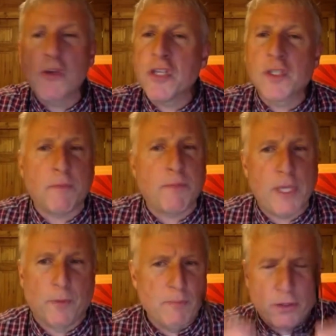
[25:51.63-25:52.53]
Millions of
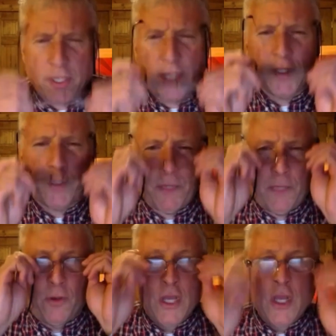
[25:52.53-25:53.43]
people, millions of
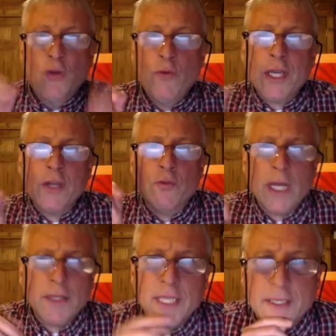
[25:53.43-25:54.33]
people. We could
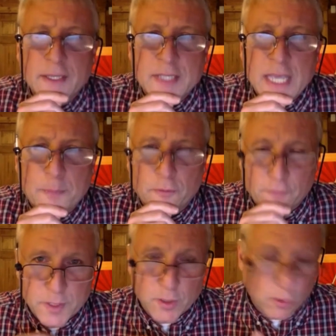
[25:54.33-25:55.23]
well take example
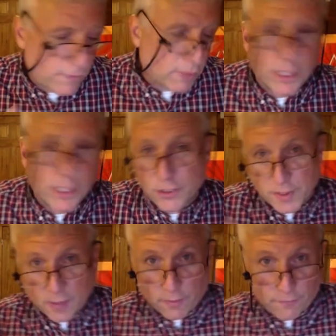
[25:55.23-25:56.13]
from Soviet Russia,
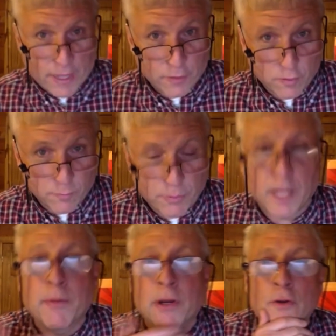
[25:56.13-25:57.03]
said the founder of
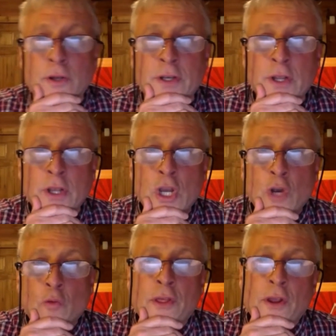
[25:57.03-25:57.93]
Planned Parenthood,
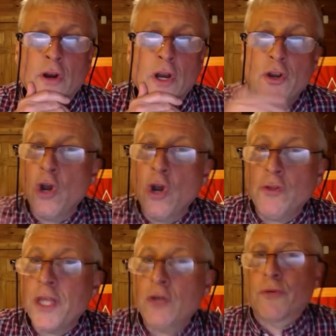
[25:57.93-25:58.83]
where there are no
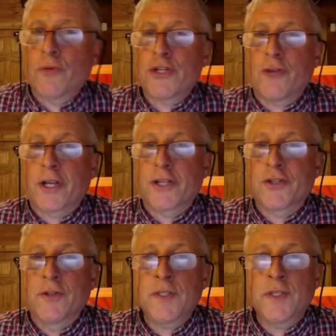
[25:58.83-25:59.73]
legal
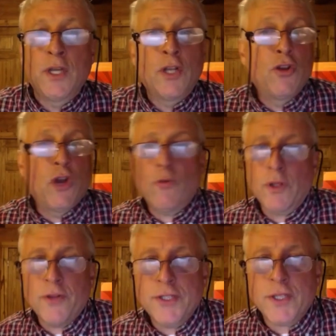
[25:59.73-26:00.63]
restrictions, no
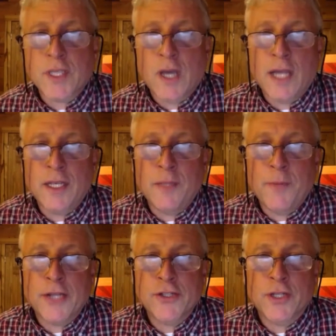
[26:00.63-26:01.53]
religious
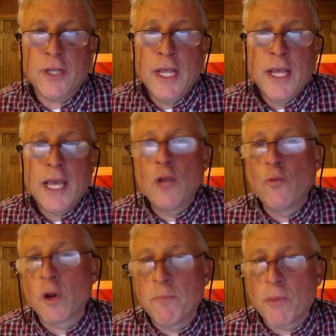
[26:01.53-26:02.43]
condemnation, and
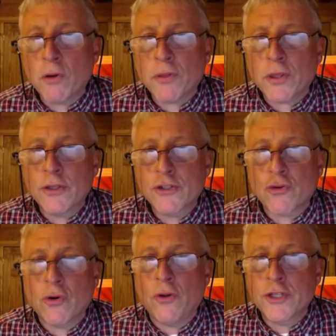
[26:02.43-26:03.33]
where birth
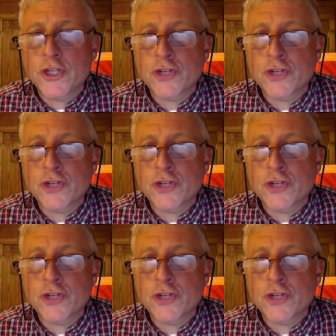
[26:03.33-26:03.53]
control